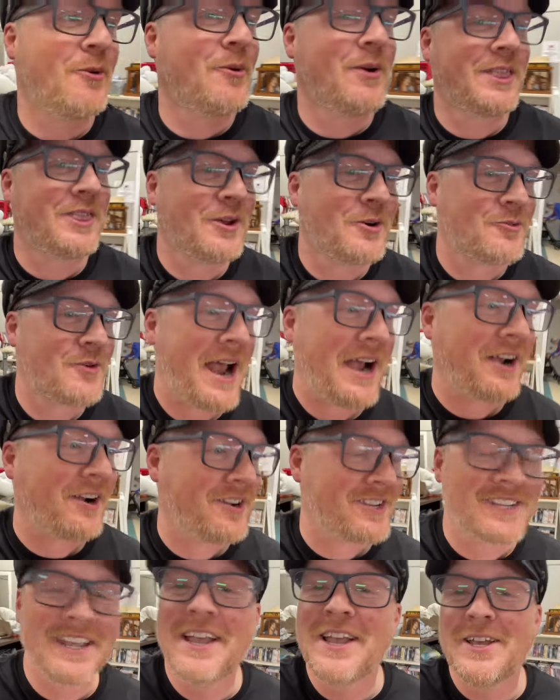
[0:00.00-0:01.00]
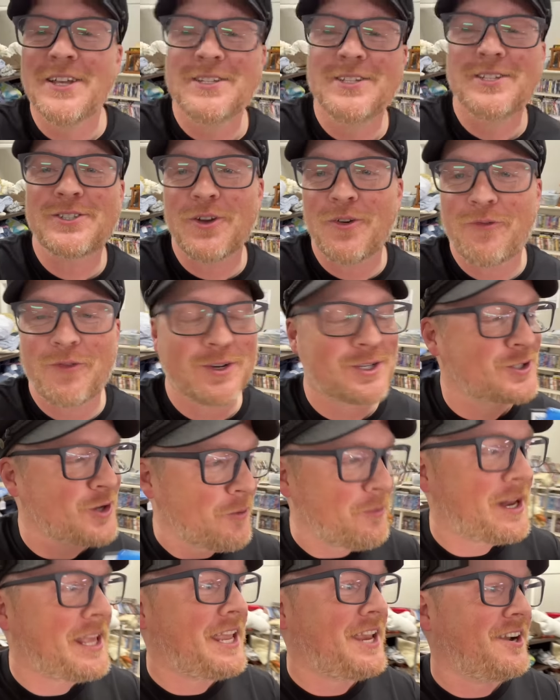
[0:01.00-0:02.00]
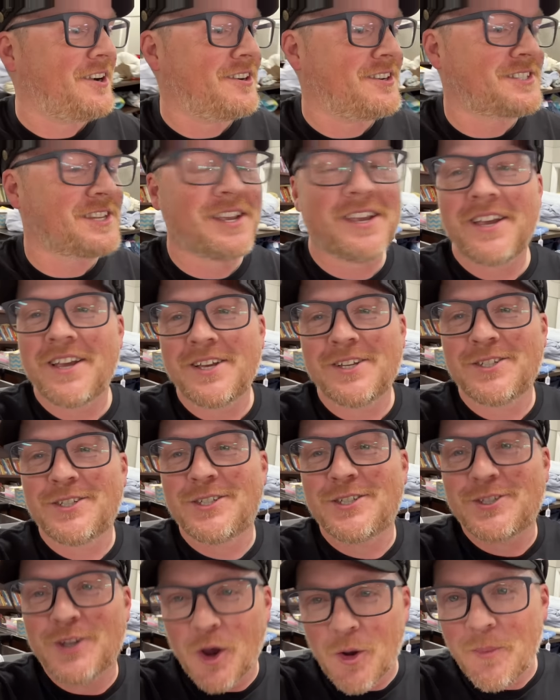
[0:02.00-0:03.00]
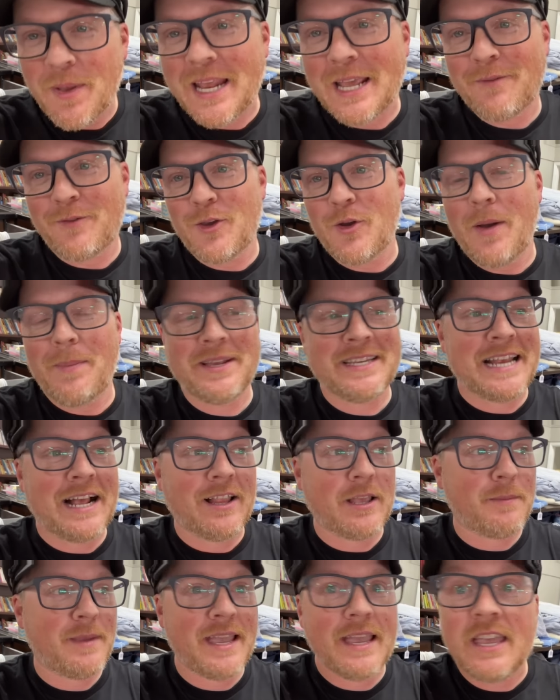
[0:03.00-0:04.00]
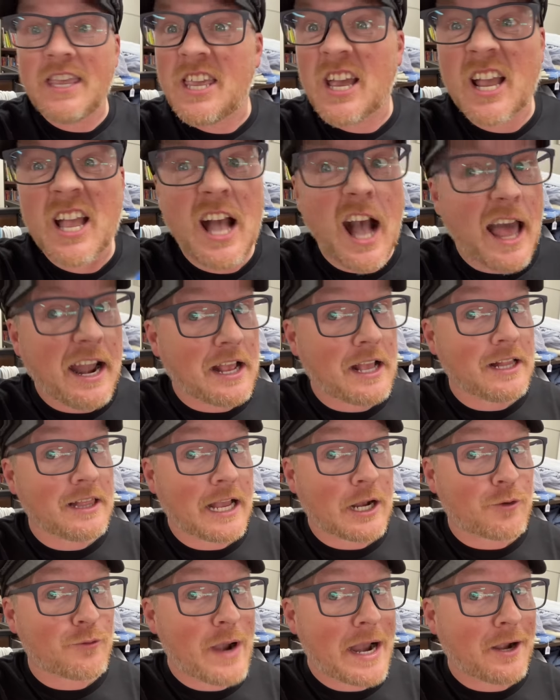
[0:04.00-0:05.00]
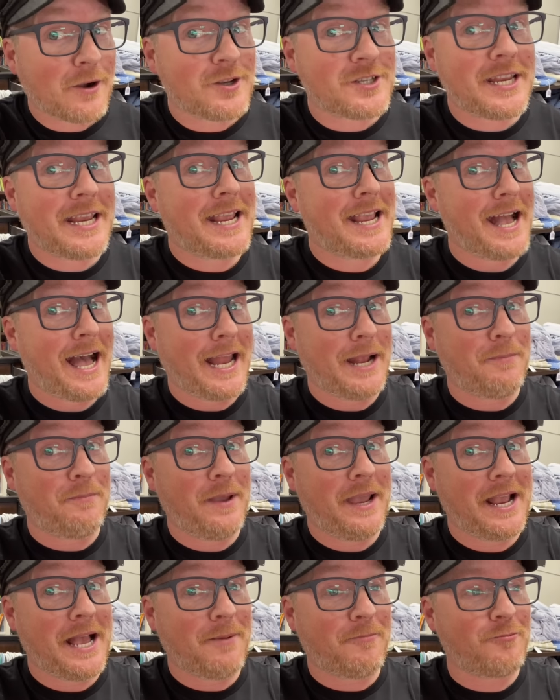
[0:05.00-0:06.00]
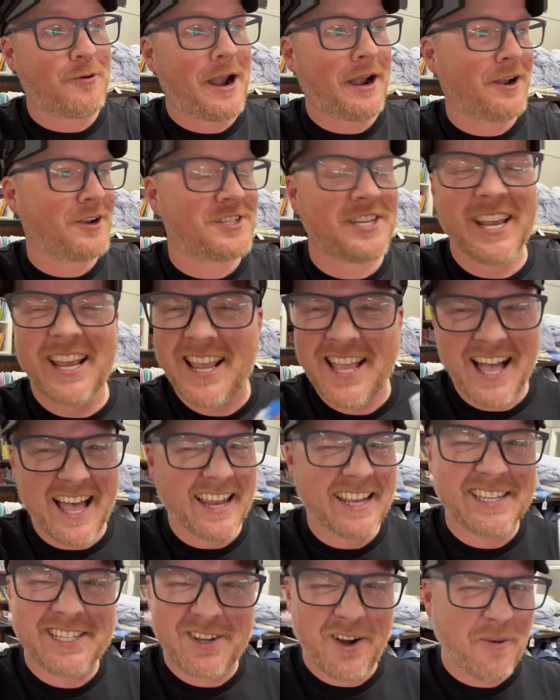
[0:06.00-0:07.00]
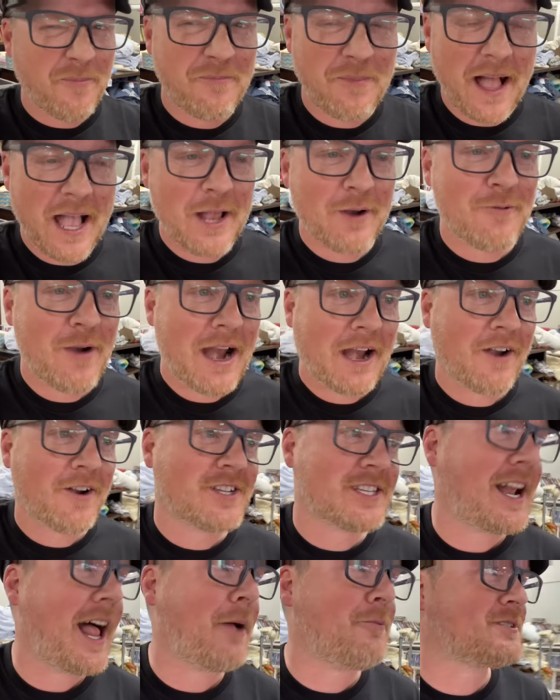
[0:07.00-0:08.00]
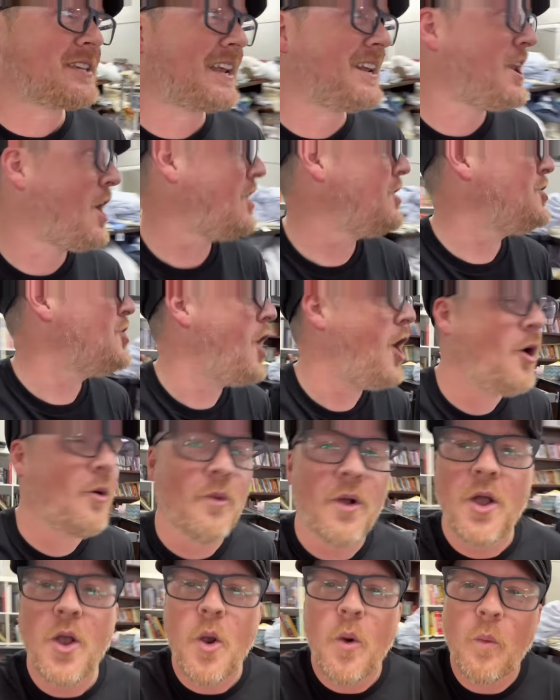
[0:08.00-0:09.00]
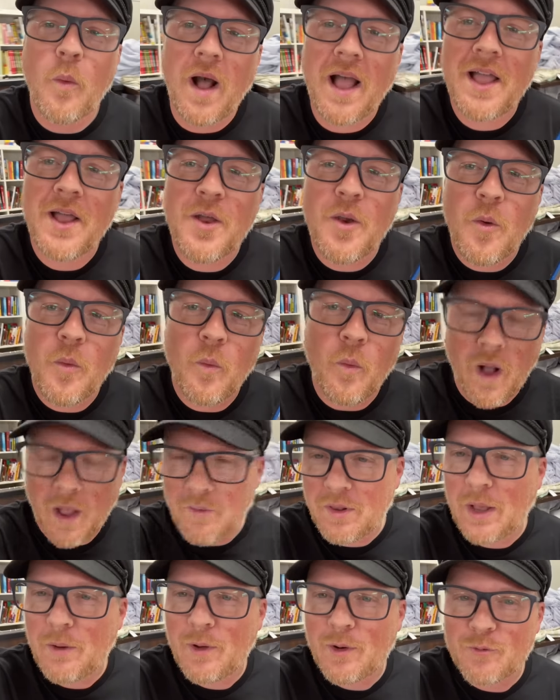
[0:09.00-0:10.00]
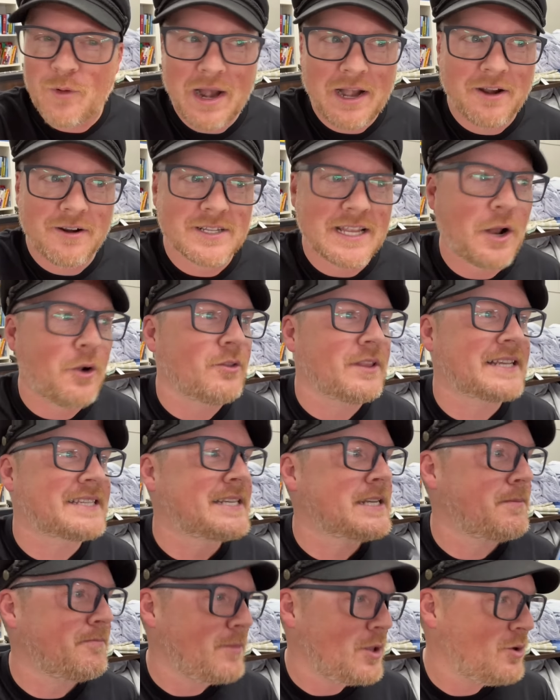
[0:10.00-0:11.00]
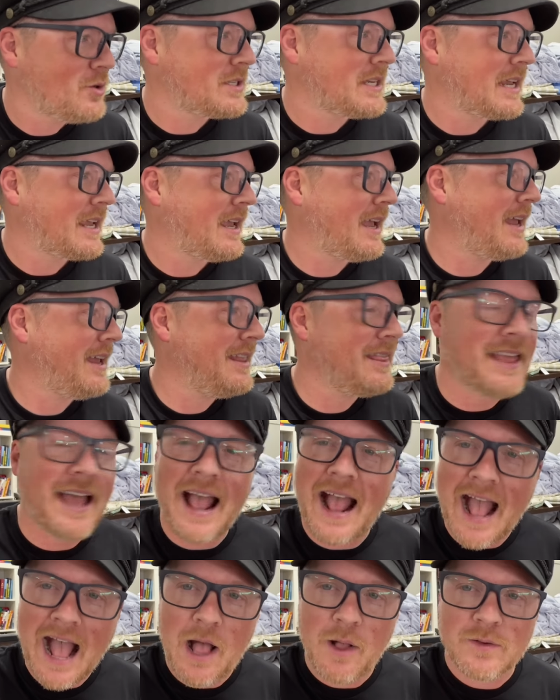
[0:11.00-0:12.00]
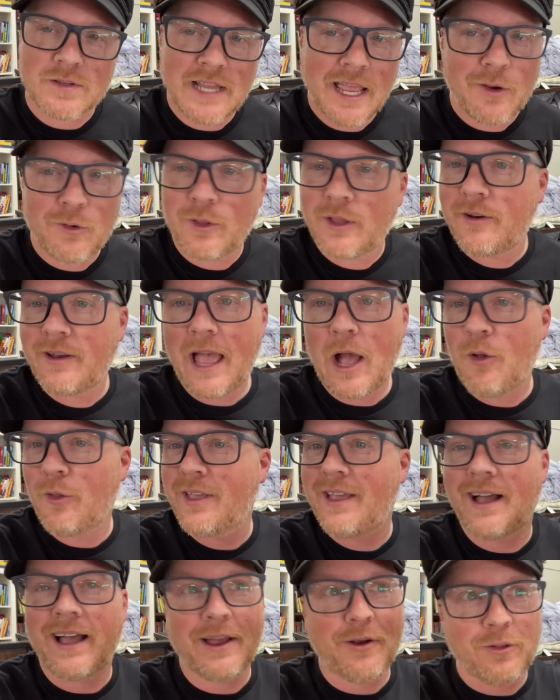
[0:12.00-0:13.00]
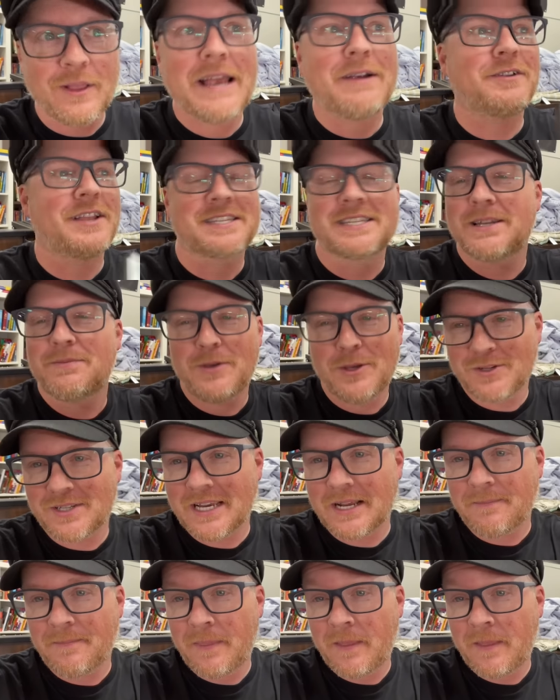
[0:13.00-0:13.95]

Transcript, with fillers: with the records. So, for so many years, so many of you have been telling me, you gotta collect records, you gotta pick up records, you gotta start buying records. And I was like, no, no. Why, why would I want records? I don't listen to music in the house. I only, only, I only ever listen to music